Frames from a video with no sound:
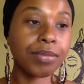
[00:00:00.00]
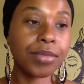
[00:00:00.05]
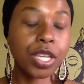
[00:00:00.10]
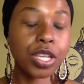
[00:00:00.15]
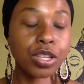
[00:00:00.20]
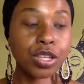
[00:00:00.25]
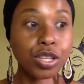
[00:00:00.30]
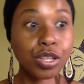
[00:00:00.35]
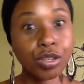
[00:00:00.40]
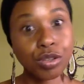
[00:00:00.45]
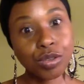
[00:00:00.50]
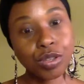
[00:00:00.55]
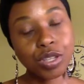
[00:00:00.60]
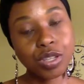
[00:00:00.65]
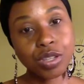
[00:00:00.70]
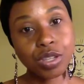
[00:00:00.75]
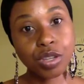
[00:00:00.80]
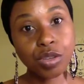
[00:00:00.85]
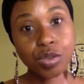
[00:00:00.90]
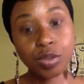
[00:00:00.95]
excuse,
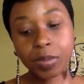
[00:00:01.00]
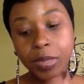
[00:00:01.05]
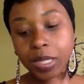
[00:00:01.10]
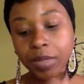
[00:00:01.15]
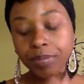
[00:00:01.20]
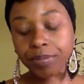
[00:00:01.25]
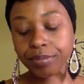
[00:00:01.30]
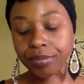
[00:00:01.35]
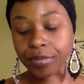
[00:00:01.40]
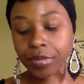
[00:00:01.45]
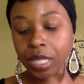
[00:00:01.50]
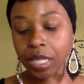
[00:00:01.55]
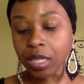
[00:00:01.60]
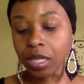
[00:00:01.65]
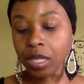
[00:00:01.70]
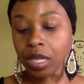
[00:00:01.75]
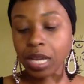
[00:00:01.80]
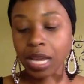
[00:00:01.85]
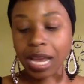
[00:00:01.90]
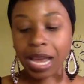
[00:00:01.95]
excuse me,
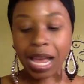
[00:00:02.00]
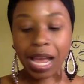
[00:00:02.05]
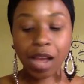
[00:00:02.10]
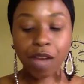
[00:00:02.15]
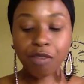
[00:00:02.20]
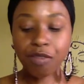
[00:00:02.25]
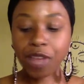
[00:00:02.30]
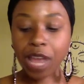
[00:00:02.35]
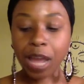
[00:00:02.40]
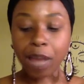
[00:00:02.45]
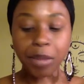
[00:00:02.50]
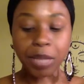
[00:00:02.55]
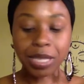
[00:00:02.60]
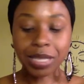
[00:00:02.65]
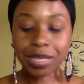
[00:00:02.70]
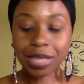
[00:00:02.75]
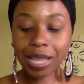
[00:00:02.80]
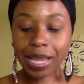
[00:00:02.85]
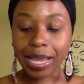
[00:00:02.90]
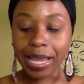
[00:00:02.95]
how
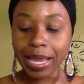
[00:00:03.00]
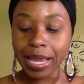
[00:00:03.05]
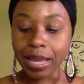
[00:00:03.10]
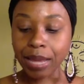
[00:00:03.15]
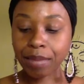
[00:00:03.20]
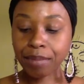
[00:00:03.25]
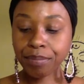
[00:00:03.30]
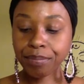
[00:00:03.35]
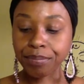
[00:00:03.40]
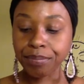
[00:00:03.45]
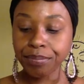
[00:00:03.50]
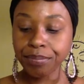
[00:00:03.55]
fabulous I am